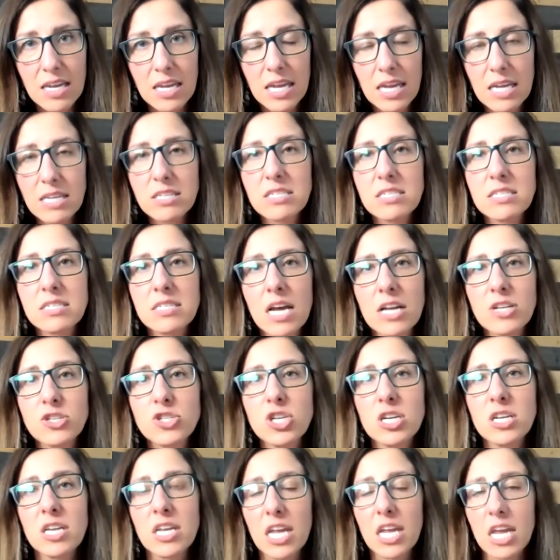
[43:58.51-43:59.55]
is
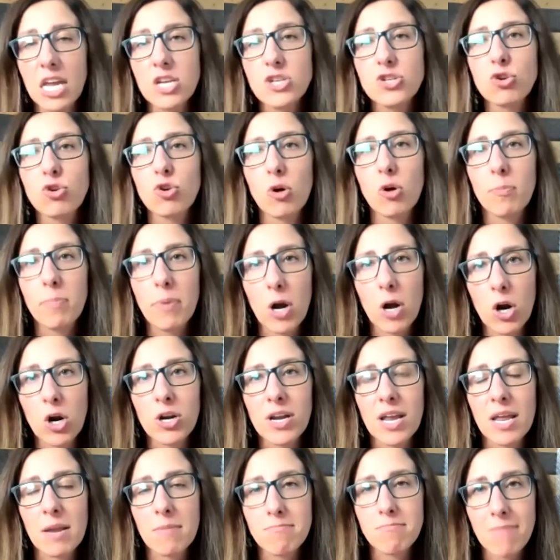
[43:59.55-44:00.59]
such an integral
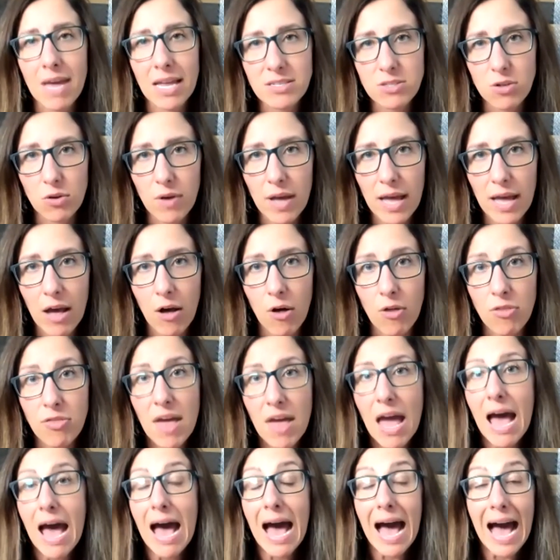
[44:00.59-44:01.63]
part in mental health.
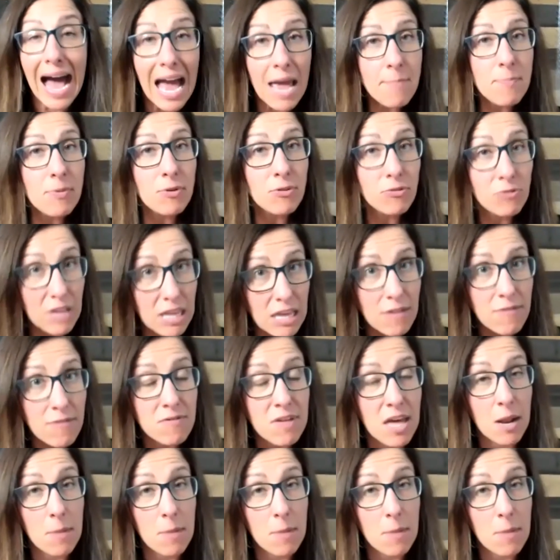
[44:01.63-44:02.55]
I believe that